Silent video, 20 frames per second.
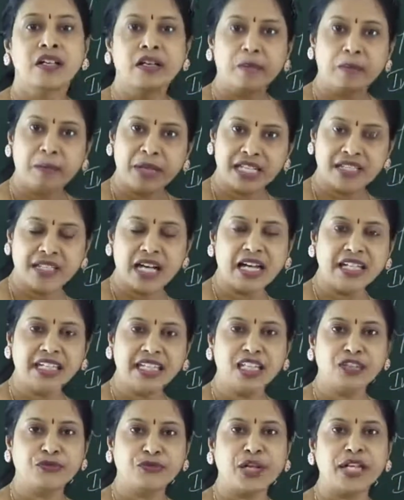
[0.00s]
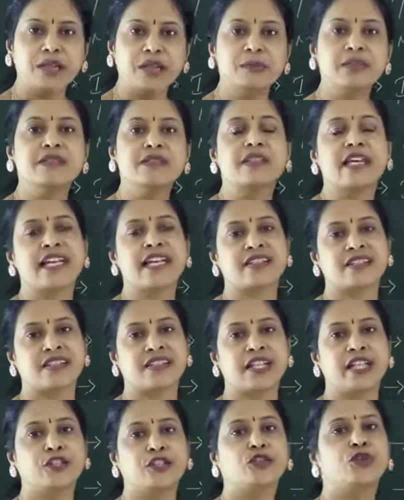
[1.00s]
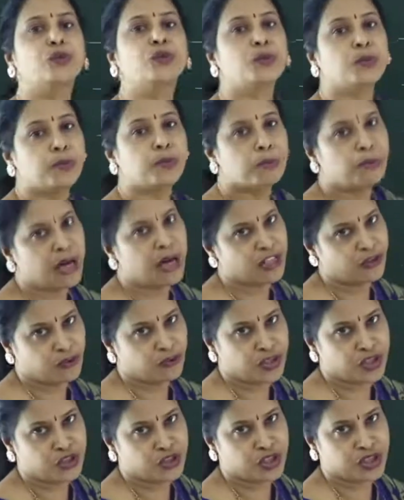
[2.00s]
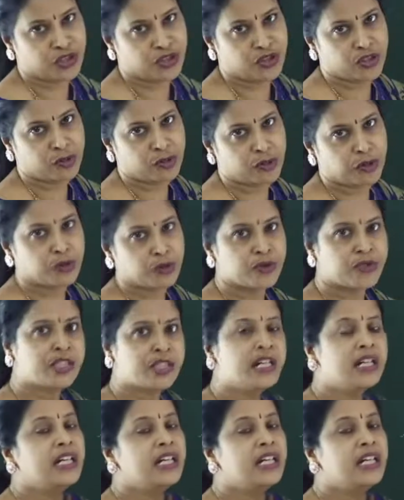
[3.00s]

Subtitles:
Majority of animals excrete through Malpighian tubules.